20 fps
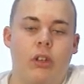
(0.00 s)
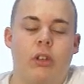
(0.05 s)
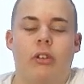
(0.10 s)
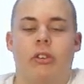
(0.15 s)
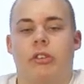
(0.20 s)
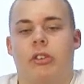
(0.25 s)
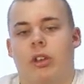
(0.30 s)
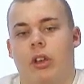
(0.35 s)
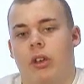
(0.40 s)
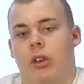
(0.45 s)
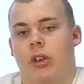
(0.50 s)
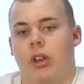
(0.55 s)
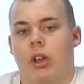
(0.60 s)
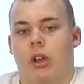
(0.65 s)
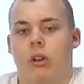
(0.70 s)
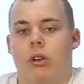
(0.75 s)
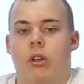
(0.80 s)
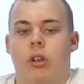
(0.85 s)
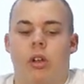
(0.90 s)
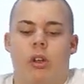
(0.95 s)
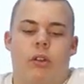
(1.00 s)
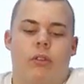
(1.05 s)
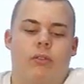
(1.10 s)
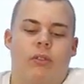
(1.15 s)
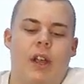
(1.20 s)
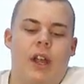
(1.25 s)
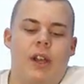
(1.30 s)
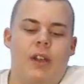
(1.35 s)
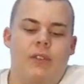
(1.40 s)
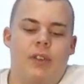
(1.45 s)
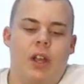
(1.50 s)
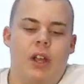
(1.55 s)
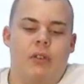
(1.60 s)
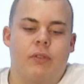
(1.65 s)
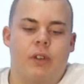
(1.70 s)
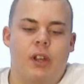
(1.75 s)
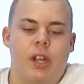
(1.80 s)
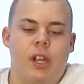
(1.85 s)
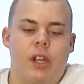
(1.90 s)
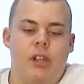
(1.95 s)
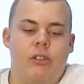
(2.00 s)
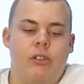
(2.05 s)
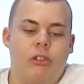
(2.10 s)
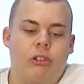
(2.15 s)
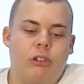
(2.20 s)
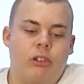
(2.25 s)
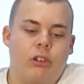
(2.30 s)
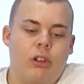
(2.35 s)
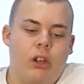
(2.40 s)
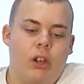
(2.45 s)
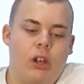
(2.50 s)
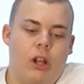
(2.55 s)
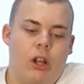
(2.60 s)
So, you know, right in that range.